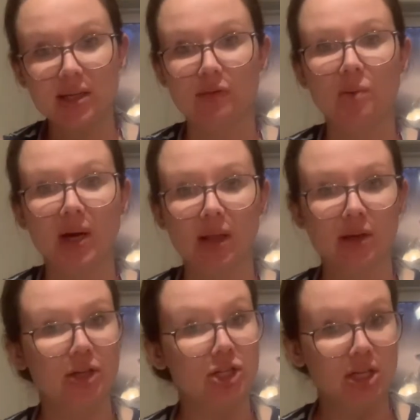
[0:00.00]
If you buy a
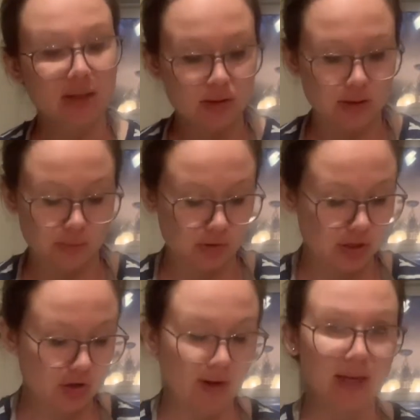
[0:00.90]
lot of cheese, you can
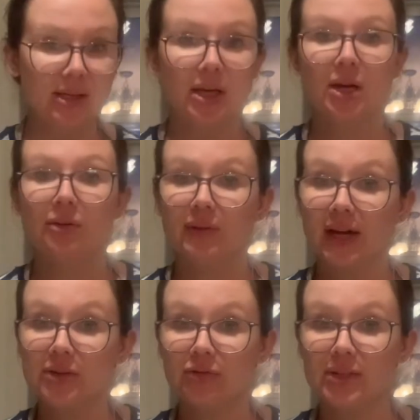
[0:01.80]
pre-shred it,
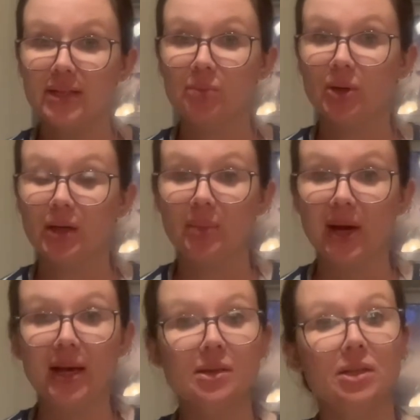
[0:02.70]
flash freeze it and put it in a
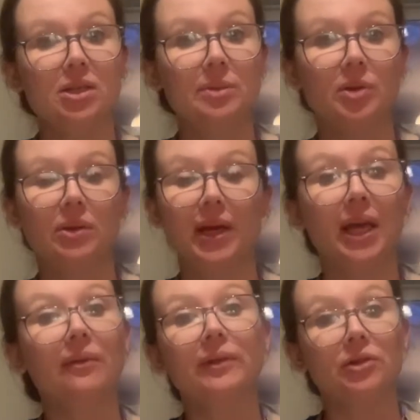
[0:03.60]
bag, so then you just pull out a
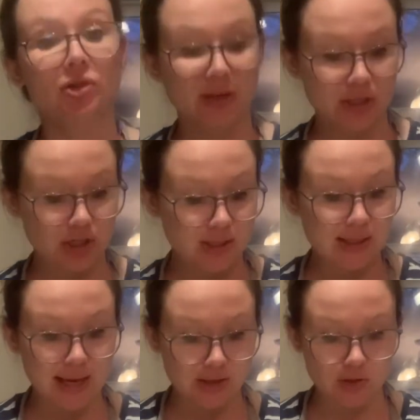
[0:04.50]
handful of shredded cheese
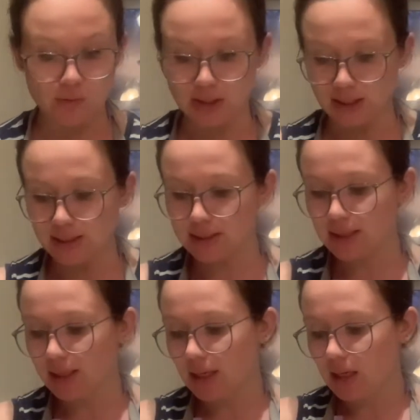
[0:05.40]
as you need it.
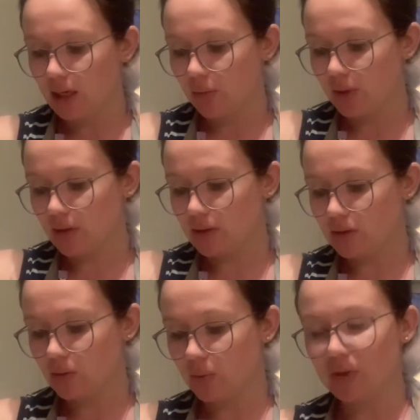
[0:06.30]
We also
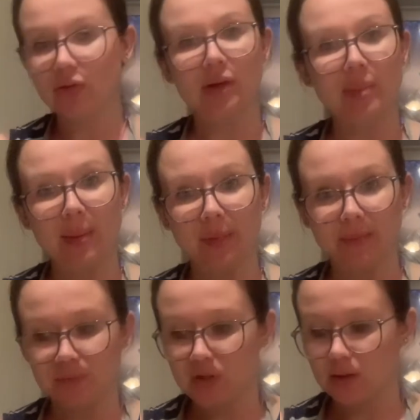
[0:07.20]
do it with green
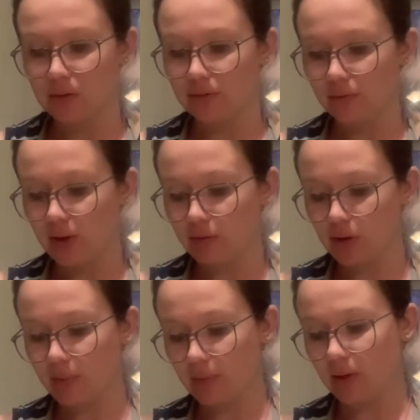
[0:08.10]
pepper. So if we have
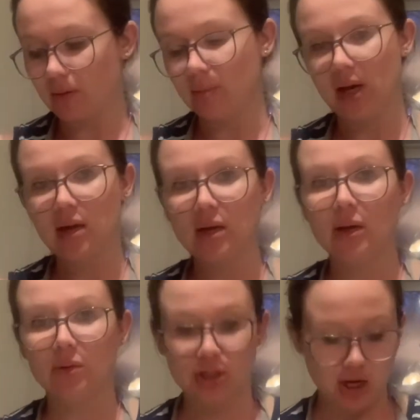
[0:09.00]
green pepper going bad, I
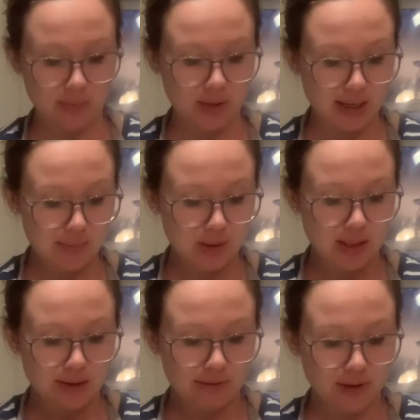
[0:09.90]
will chop it up,
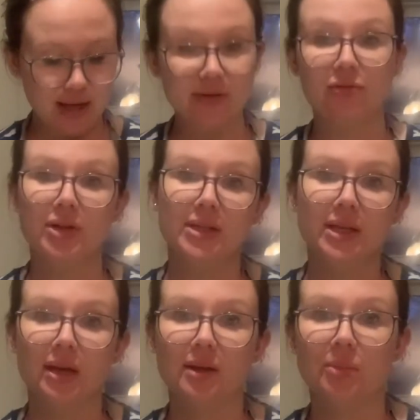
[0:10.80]
flash freeze
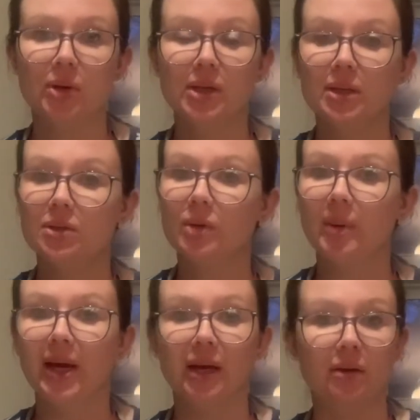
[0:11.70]
it, and then put it into a
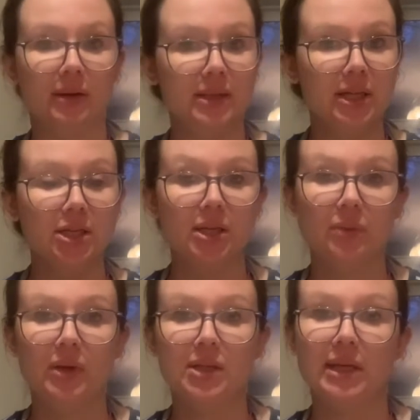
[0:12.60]
bag or a dish, and then
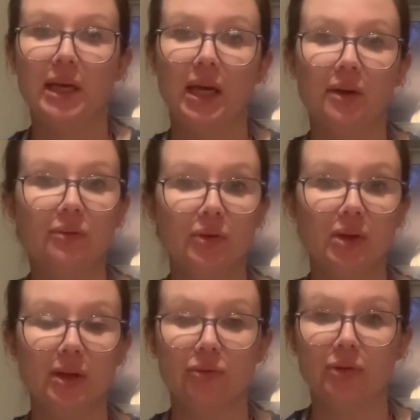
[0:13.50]
we can just take a
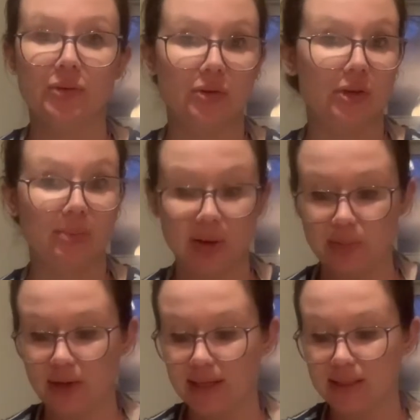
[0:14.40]
handful of frozen green
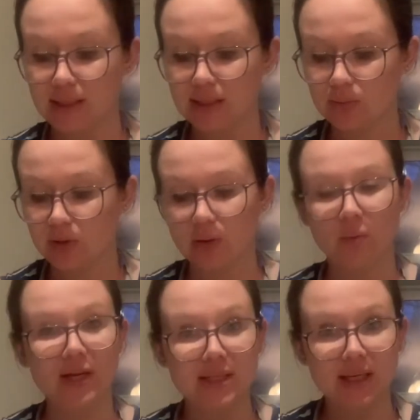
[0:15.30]
pepper as needed without
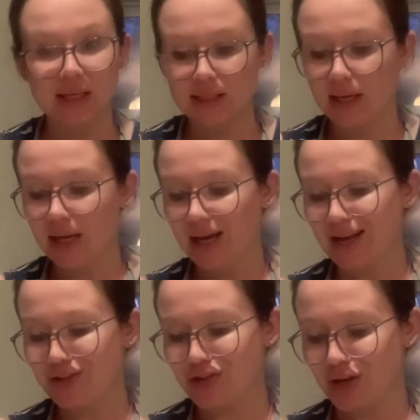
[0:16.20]
wasting it,
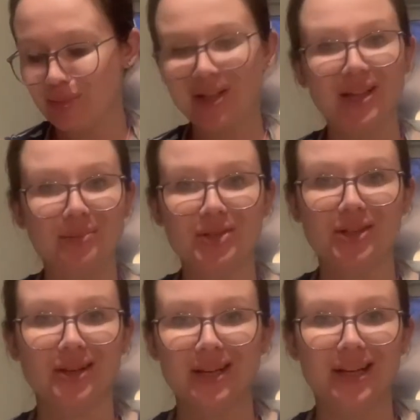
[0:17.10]
and it's not a big clump, so you're
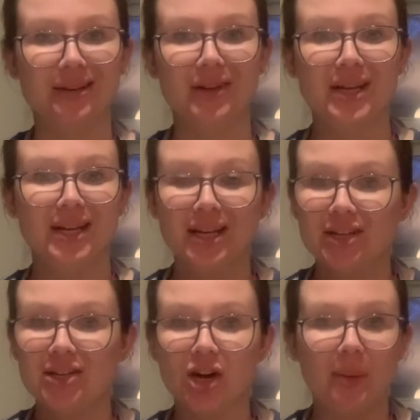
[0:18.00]
not kind of
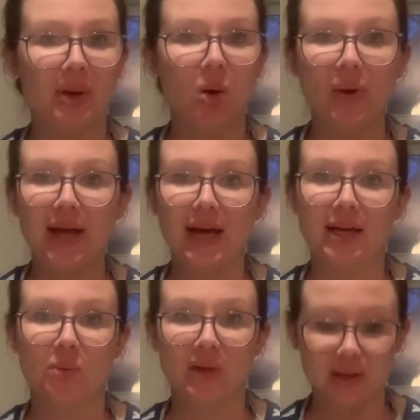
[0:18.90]
chopping away at
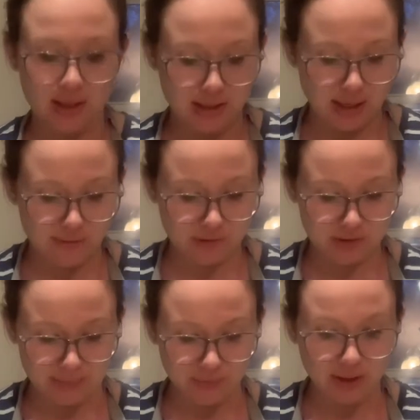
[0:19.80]
it with a knife or
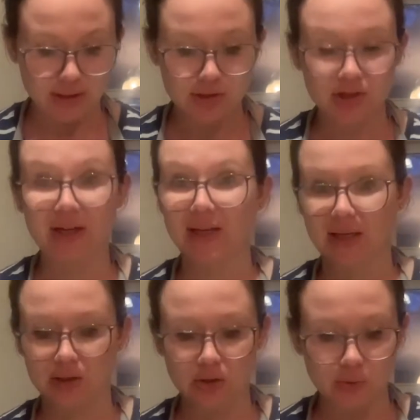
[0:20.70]
something to try to
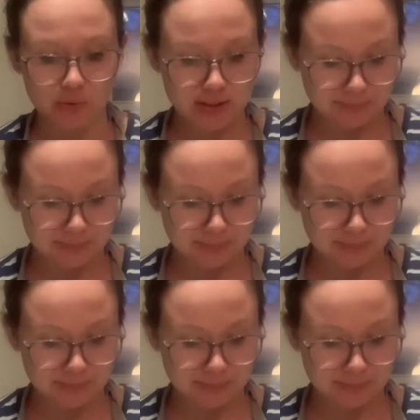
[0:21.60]
get it loose.